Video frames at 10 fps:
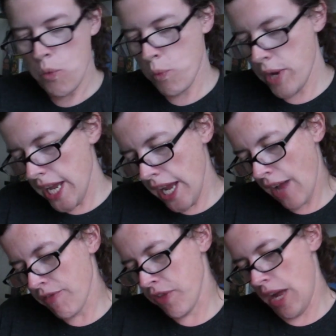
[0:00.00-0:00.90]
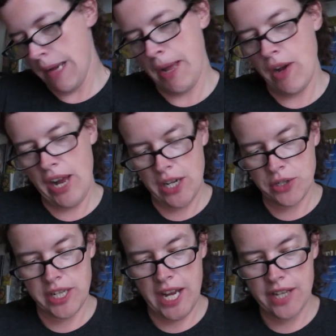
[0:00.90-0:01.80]
We have thought about
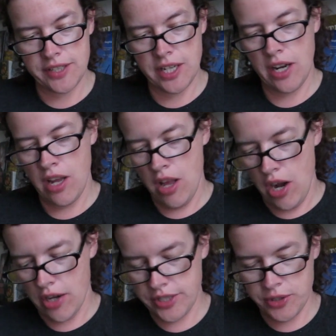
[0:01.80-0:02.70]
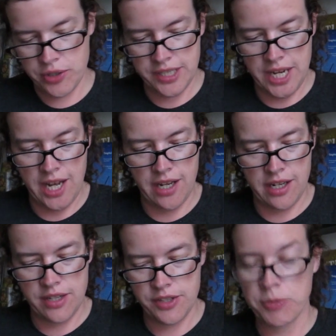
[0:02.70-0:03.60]
actually canceling our Citrus Lane
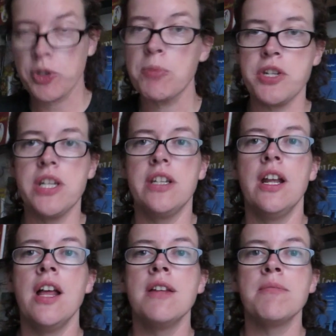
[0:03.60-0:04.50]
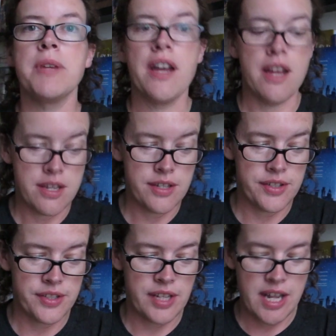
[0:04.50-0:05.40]
subscription
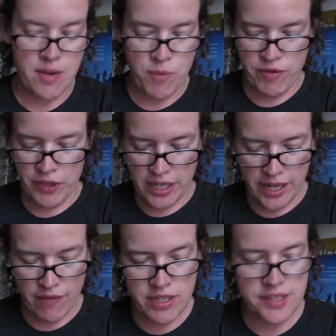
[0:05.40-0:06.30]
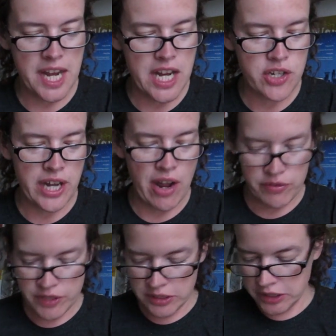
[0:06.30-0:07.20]
because we feel like Evan is aging out
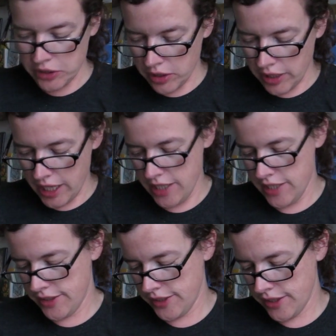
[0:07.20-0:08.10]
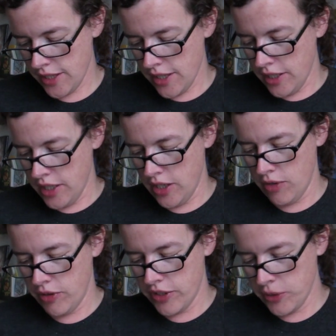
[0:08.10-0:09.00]
of it a little, and it's, you know,
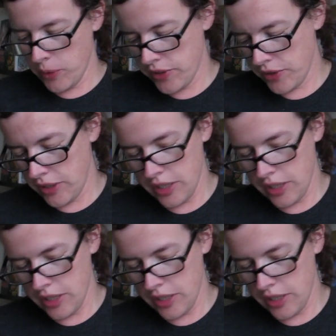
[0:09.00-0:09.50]
the toys are,